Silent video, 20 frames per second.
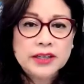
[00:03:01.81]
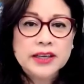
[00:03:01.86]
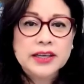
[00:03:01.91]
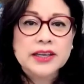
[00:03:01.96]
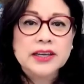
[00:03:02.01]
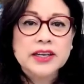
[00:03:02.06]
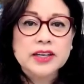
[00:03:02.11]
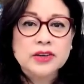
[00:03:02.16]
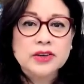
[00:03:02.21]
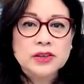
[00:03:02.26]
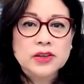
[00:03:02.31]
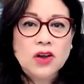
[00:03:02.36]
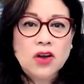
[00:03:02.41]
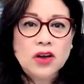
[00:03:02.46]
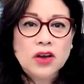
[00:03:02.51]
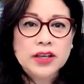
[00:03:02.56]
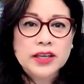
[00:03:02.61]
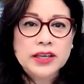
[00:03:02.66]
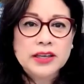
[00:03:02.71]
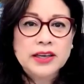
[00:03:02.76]
illegal
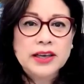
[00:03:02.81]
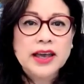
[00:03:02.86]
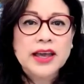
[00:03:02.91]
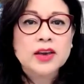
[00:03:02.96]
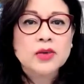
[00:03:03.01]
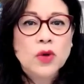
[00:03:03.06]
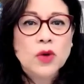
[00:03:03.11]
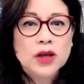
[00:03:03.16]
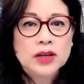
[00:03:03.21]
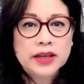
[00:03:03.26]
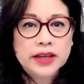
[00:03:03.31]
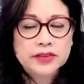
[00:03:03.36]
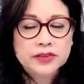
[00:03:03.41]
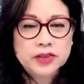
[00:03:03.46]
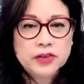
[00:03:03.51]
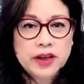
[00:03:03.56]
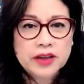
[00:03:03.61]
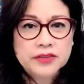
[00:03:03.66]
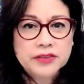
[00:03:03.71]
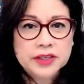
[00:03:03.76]
logging and wildlife
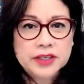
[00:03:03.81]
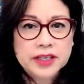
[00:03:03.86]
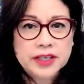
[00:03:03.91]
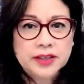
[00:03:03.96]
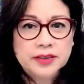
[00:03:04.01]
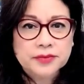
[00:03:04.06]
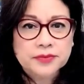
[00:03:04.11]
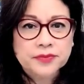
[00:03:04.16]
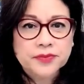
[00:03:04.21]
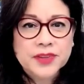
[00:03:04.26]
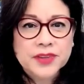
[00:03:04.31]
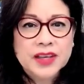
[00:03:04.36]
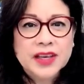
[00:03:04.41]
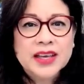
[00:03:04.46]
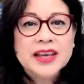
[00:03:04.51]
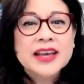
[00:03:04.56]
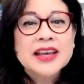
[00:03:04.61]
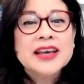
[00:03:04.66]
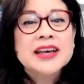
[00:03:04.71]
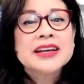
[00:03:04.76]
trafficking.
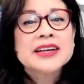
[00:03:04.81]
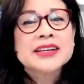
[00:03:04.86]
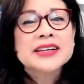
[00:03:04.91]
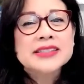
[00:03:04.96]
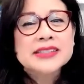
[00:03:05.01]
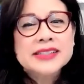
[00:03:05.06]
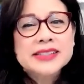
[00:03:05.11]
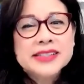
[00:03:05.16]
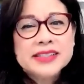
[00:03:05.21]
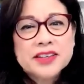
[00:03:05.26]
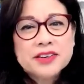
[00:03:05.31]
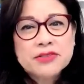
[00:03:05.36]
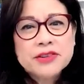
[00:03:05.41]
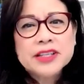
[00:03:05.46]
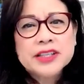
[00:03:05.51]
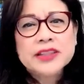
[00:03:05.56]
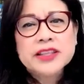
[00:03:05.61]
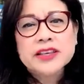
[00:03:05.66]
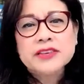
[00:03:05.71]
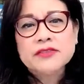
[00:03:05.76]
Considering
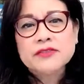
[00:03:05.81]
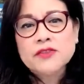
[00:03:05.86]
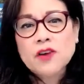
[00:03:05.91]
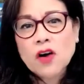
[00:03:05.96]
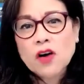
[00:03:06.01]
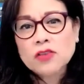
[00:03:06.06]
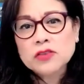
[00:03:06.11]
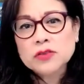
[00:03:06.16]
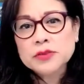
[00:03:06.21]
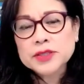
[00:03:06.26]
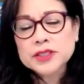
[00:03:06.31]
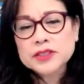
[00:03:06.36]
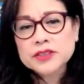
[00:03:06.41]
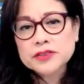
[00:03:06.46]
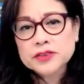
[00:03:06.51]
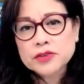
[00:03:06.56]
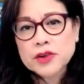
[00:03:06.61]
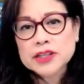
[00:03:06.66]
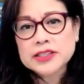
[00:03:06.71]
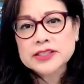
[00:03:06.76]
the involvement of
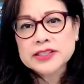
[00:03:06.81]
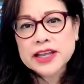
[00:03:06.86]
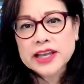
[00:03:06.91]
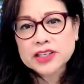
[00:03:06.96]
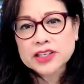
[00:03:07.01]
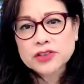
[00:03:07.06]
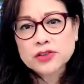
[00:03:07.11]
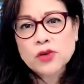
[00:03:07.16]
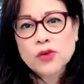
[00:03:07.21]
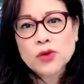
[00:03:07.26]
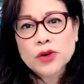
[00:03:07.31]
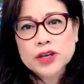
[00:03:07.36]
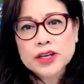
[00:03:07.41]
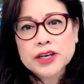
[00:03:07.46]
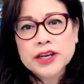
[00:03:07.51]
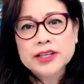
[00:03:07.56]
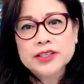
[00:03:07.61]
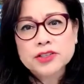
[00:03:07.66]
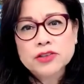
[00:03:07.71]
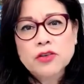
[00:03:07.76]
transnational
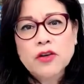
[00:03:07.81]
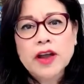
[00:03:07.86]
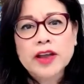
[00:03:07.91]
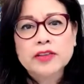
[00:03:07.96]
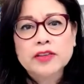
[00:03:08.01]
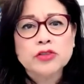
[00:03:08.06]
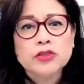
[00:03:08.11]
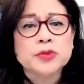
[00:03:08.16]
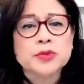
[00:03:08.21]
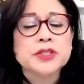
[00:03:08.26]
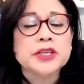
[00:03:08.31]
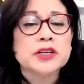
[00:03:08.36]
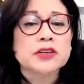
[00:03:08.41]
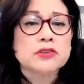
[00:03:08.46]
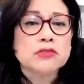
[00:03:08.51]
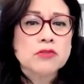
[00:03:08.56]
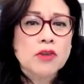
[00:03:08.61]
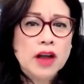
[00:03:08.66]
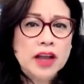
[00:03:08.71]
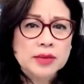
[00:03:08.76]
organized crime groups in
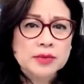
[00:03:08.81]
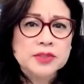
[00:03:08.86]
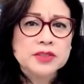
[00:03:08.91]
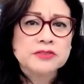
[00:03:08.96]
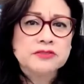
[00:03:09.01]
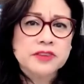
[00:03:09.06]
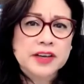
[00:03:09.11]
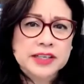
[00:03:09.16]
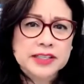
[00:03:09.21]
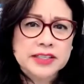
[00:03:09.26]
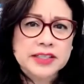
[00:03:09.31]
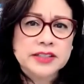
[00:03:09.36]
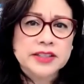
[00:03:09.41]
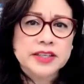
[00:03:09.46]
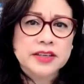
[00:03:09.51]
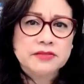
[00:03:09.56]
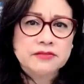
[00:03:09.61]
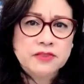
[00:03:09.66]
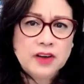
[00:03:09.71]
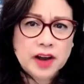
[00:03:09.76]
crimes affecting the
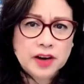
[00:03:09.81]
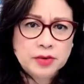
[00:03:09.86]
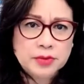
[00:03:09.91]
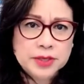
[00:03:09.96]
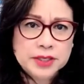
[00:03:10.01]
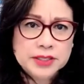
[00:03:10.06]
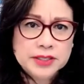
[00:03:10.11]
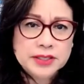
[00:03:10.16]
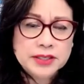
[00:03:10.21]
environment